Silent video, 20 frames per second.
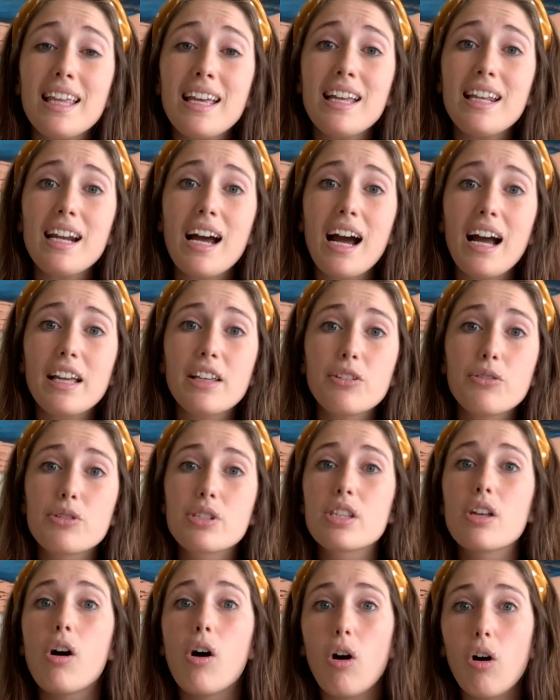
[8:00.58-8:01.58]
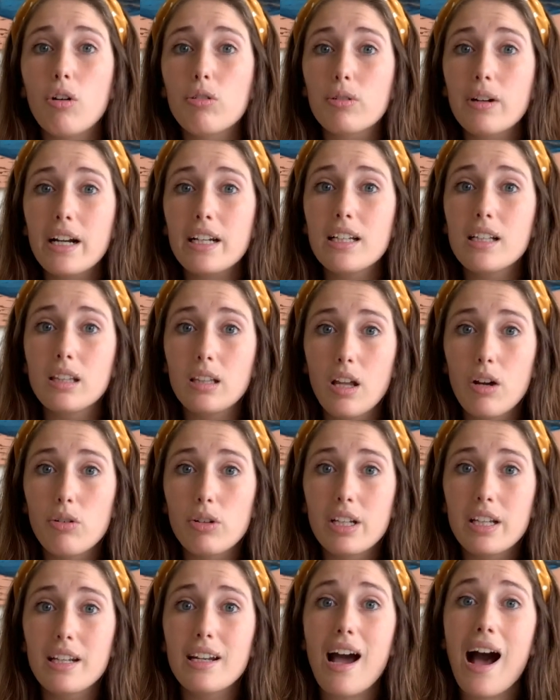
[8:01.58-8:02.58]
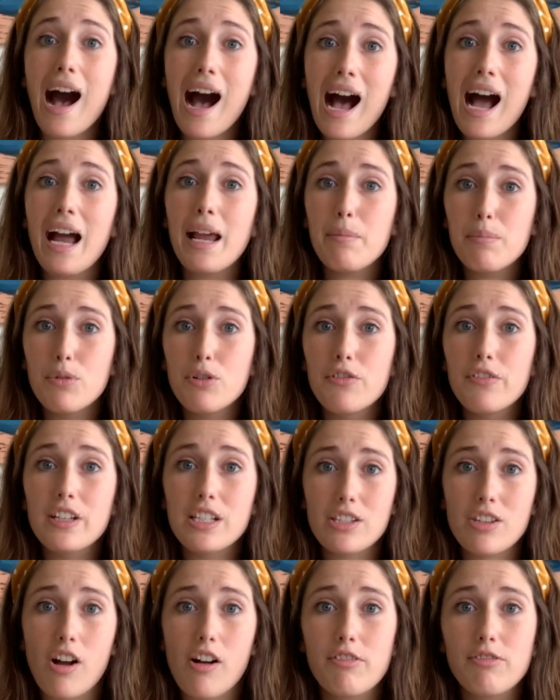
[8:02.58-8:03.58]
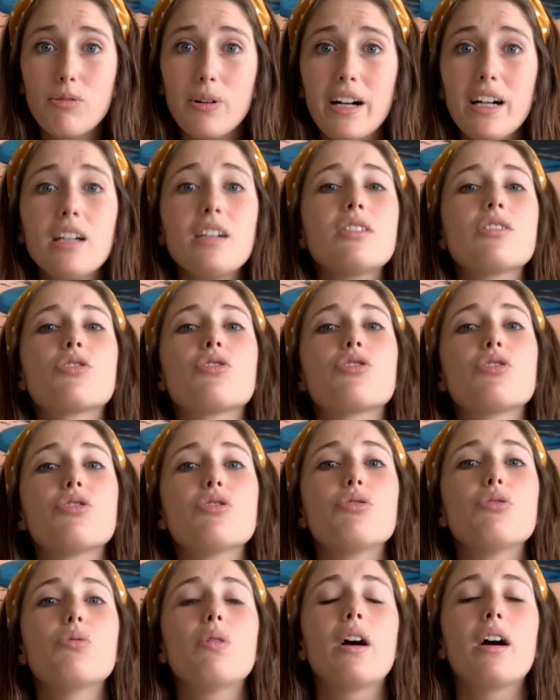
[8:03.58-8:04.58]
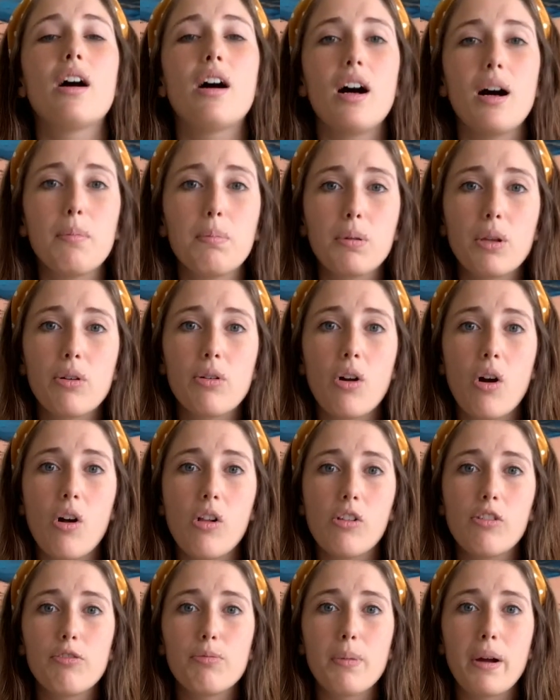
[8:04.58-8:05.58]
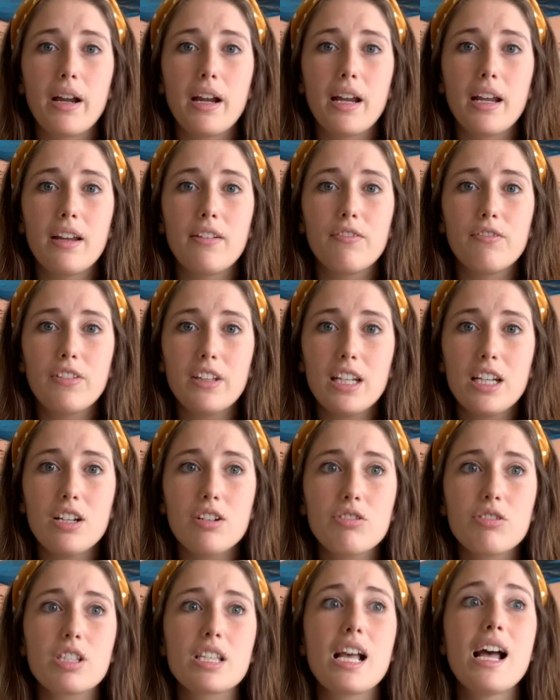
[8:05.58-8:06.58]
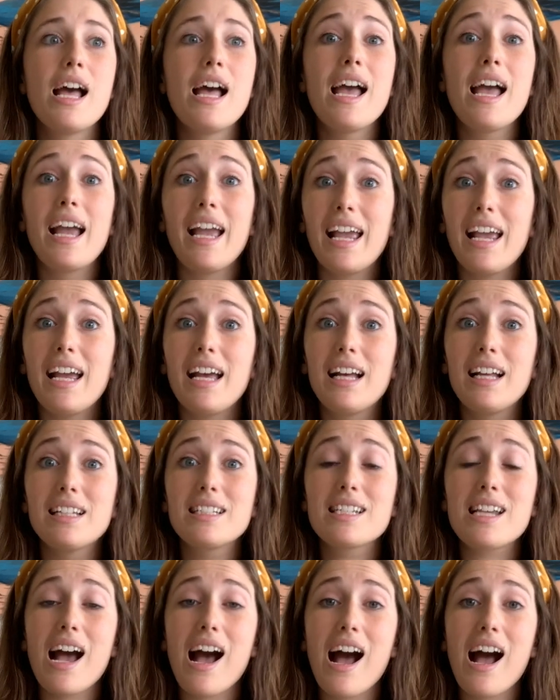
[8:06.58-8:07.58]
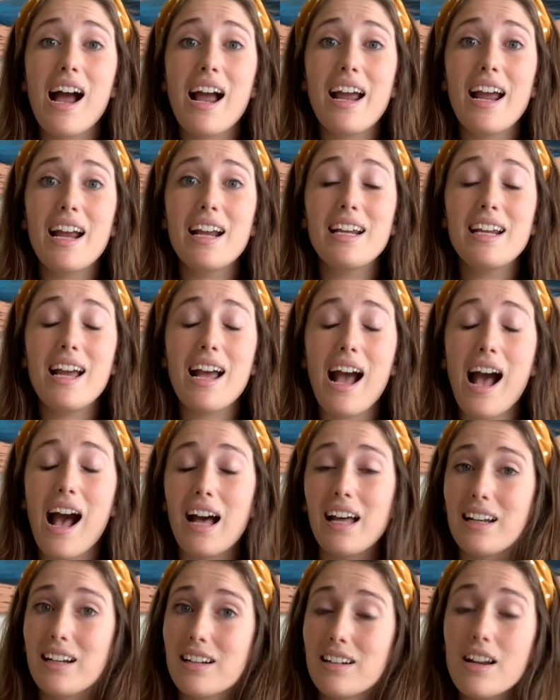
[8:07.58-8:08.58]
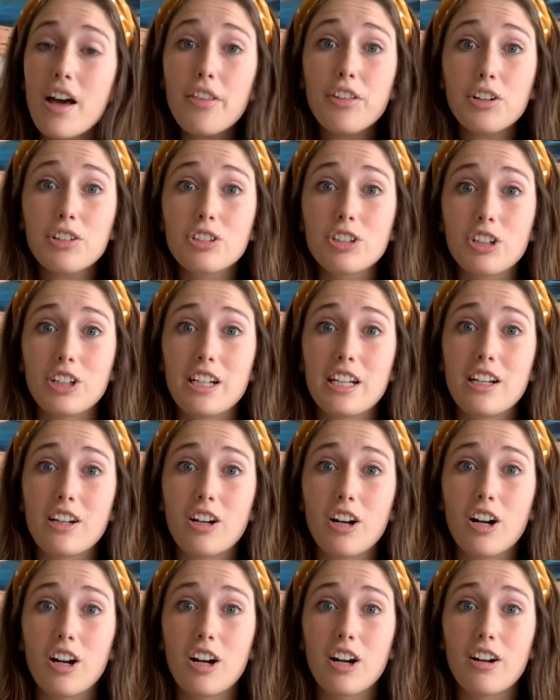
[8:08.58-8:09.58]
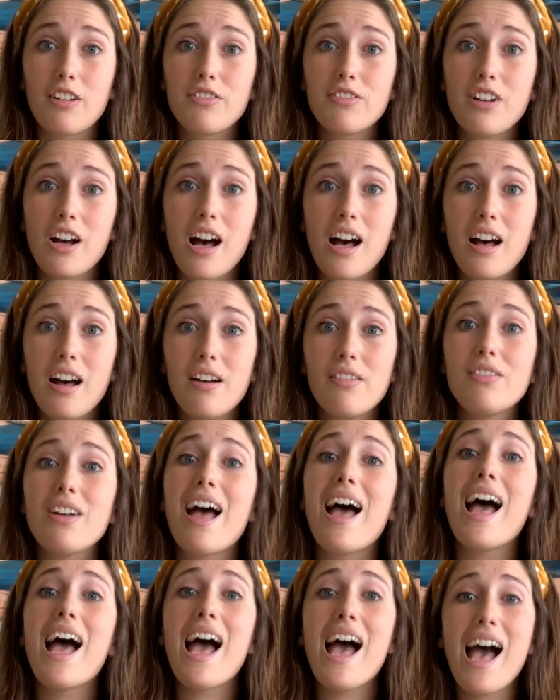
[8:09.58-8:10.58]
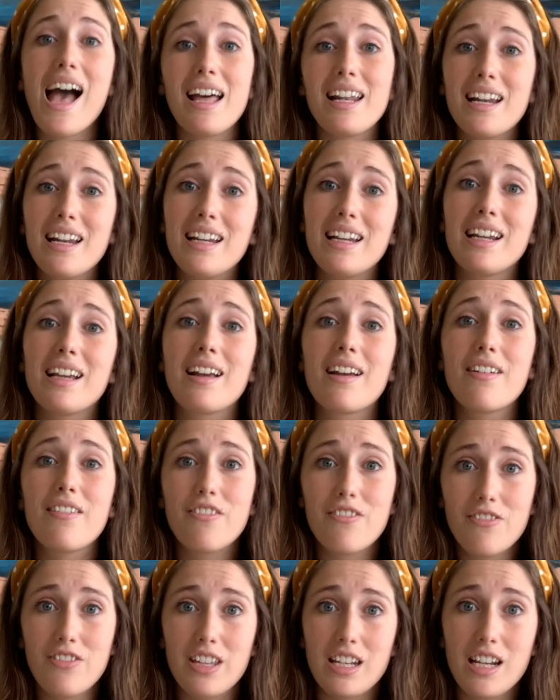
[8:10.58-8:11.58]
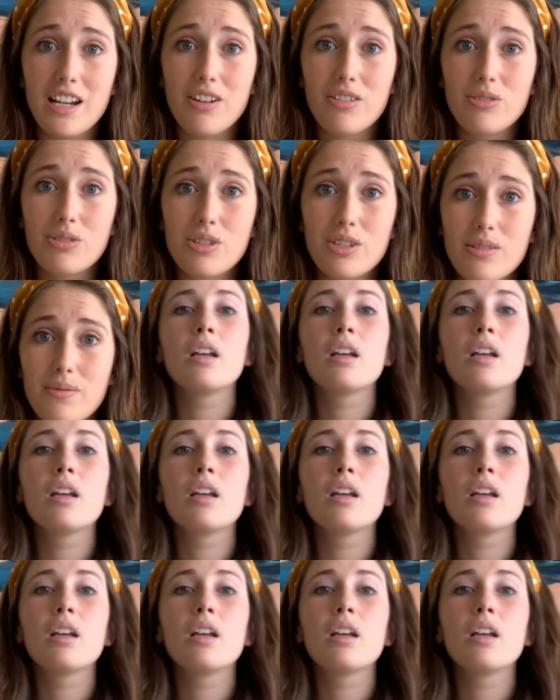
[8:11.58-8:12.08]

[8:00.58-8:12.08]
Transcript: then I use the already loaded iMovie software to upload all of my videos. And I had another learning curve of editing videos.